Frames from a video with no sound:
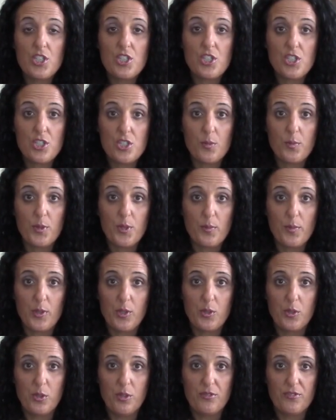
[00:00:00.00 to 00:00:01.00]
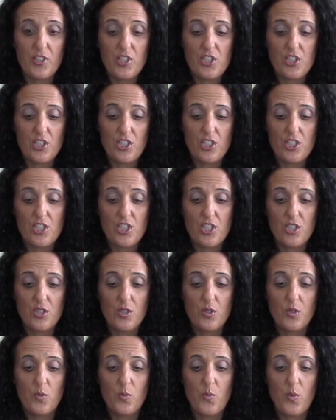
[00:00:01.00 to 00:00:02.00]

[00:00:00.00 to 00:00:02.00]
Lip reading: super duper cool feature too,